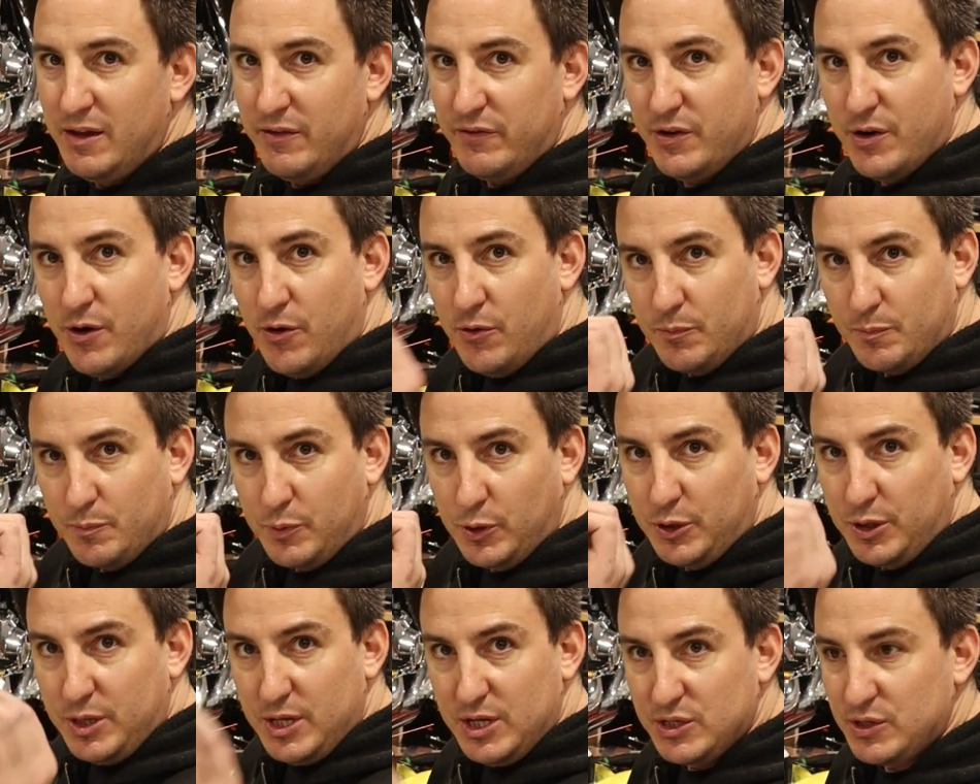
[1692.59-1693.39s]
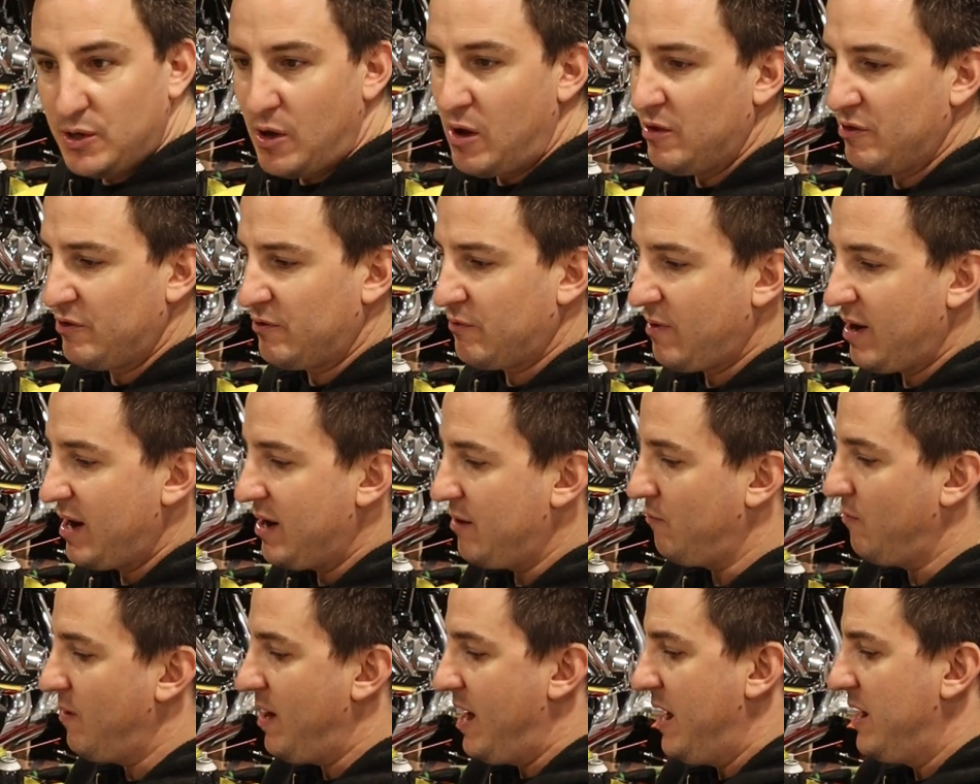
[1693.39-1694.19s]
If you don't put these on the
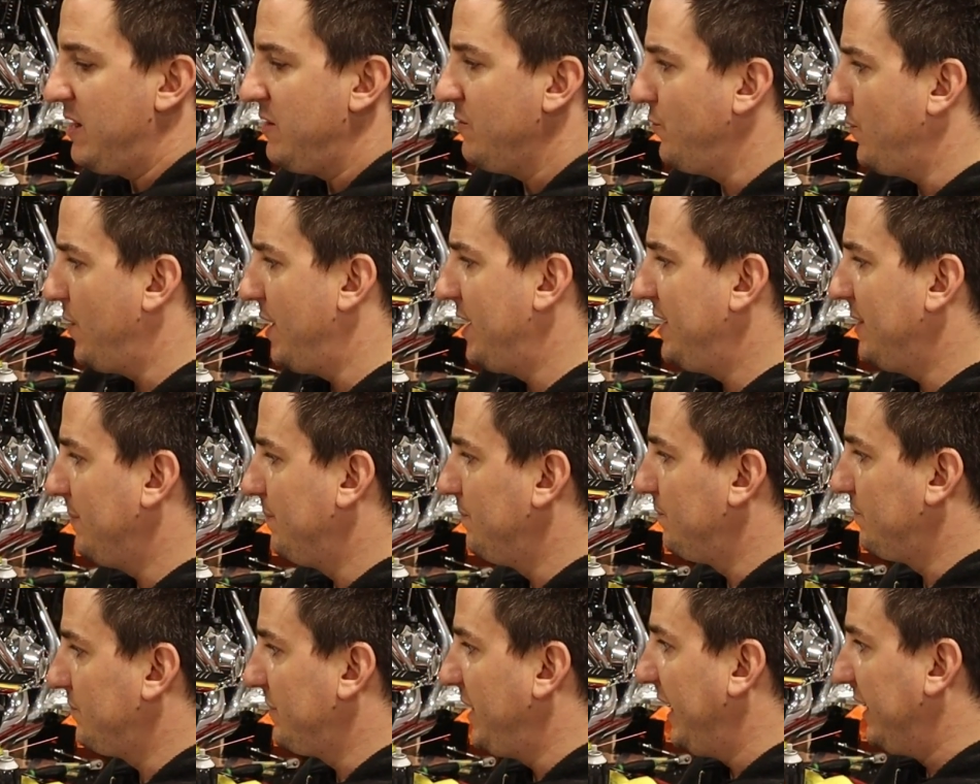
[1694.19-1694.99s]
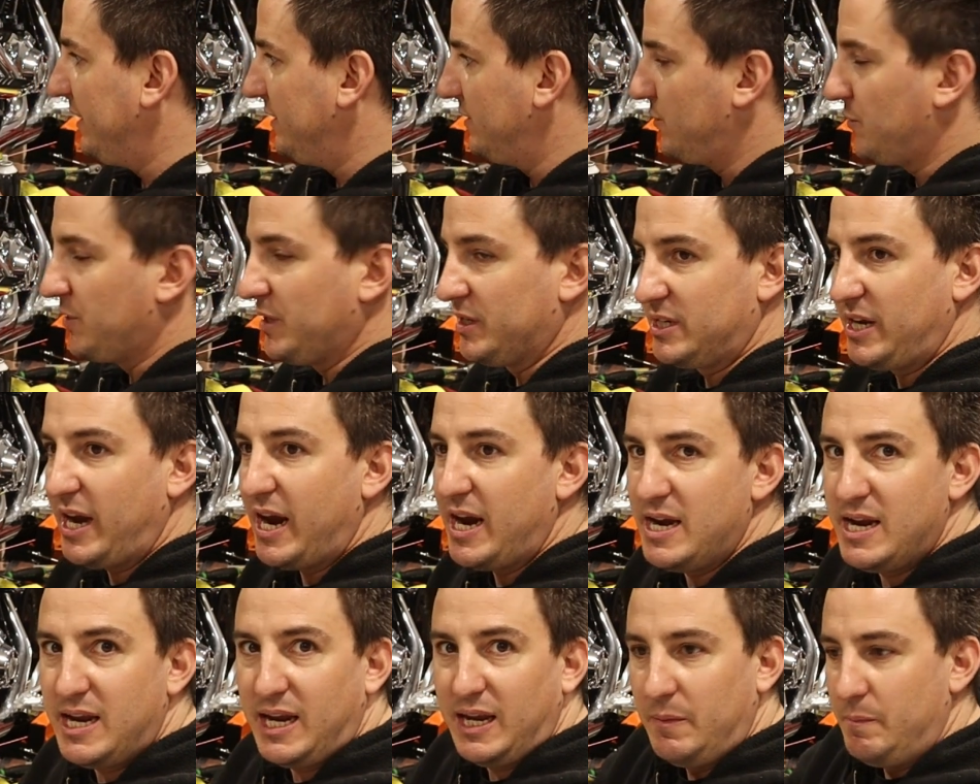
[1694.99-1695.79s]
right way, you wind up like sort of
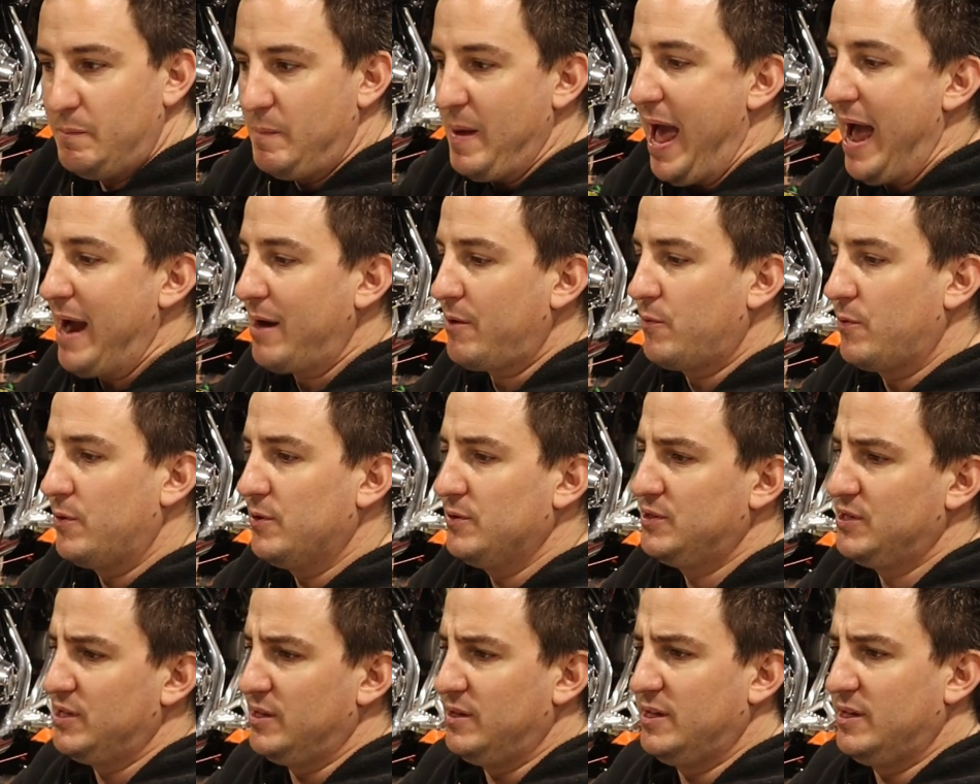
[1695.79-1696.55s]
tightening it backwards,